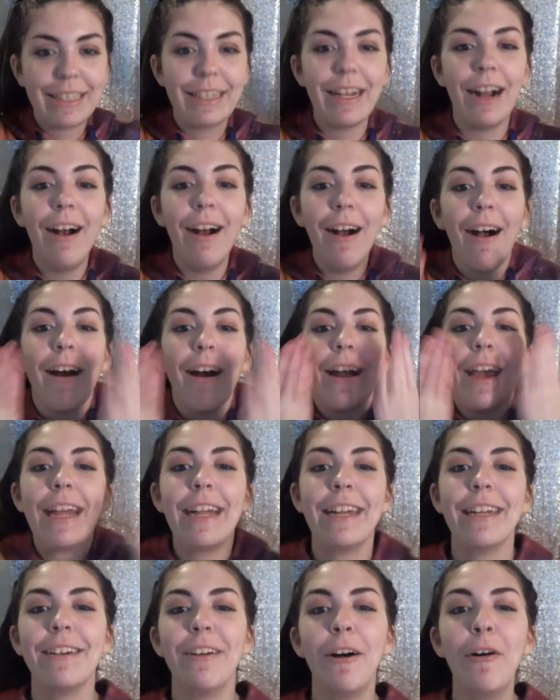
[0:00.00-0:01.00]

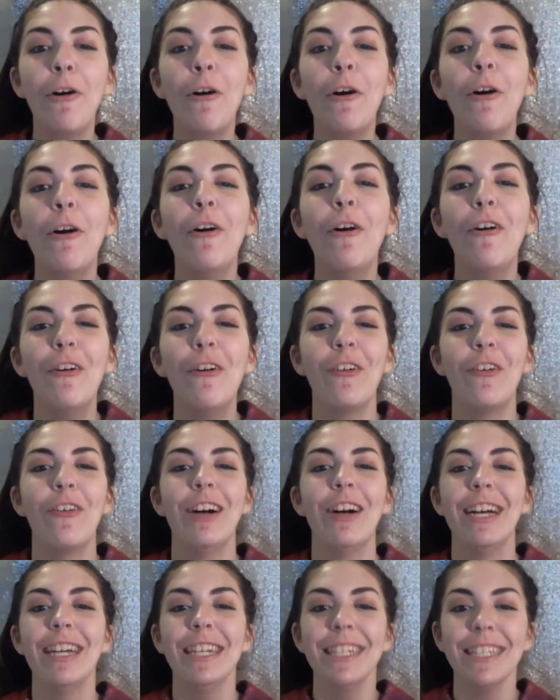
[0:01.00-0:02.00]
god!
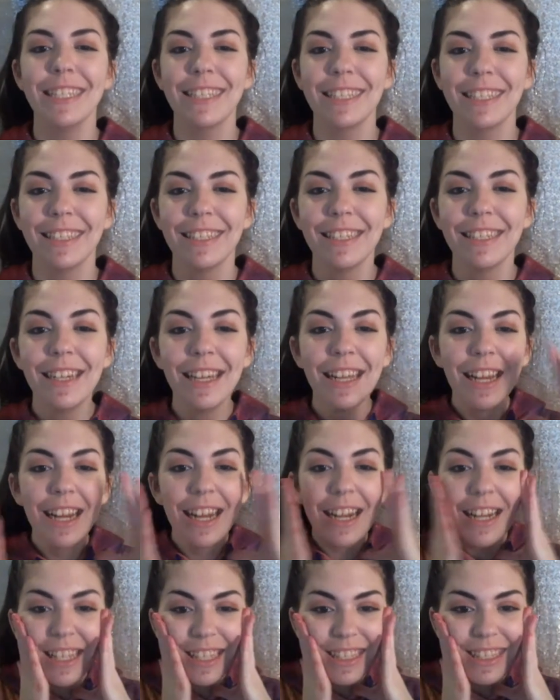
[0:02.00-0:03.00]
What?
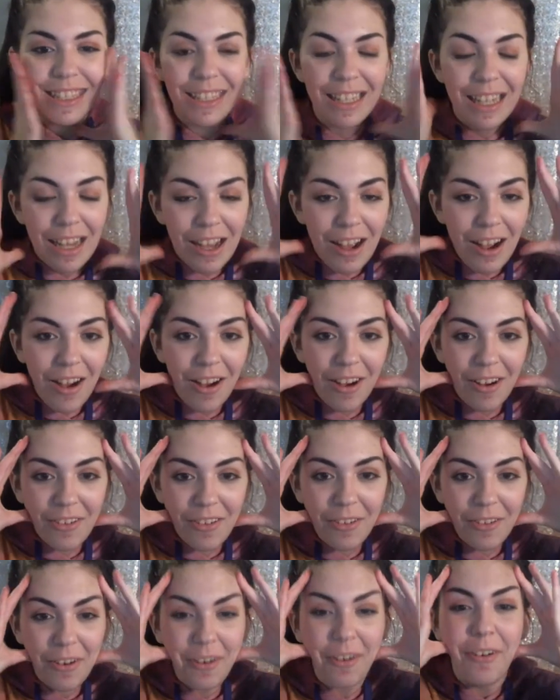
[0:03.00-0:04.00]
And he's,
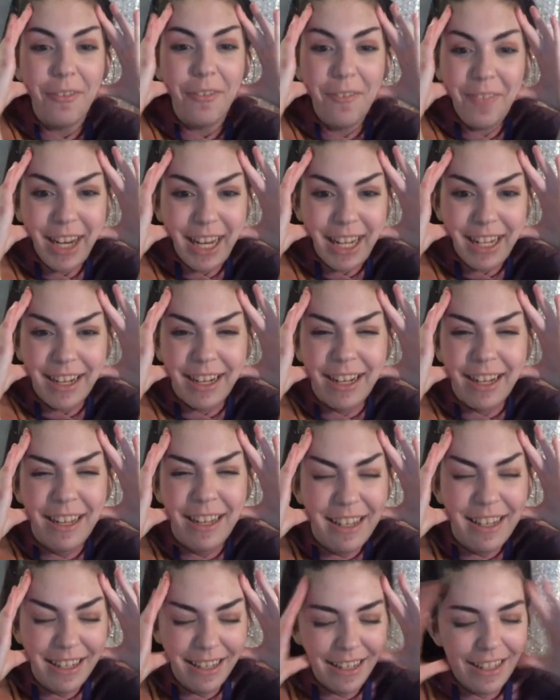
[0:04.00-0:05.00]
oh my god!
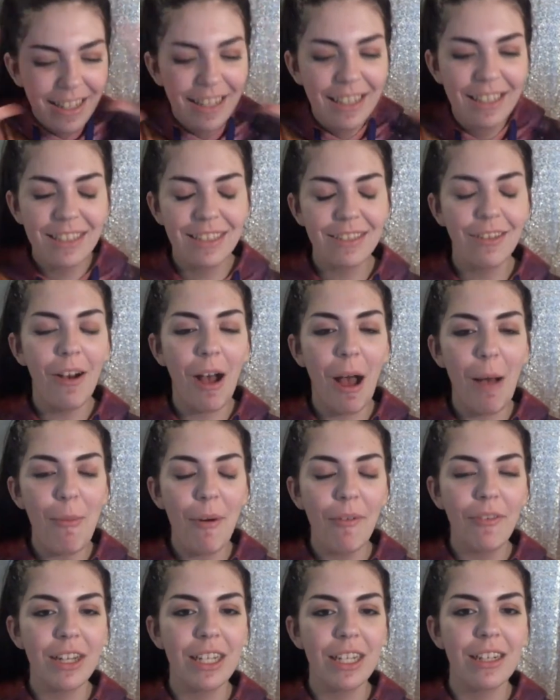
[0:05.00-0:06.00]
So I'm
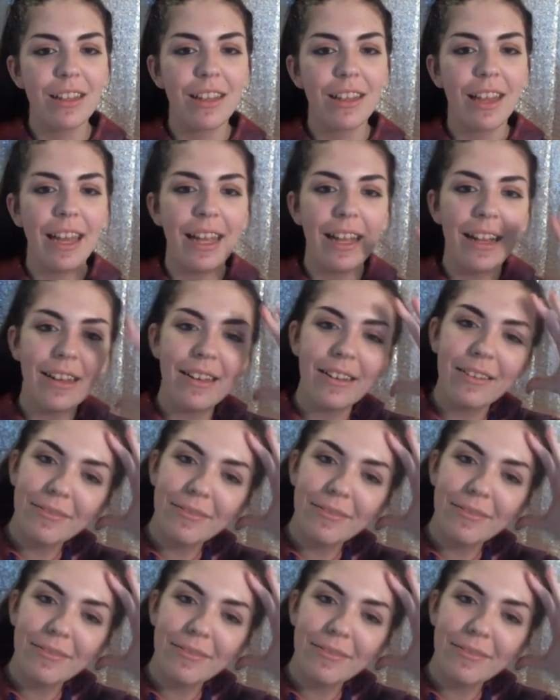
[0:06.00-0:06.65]
over here like,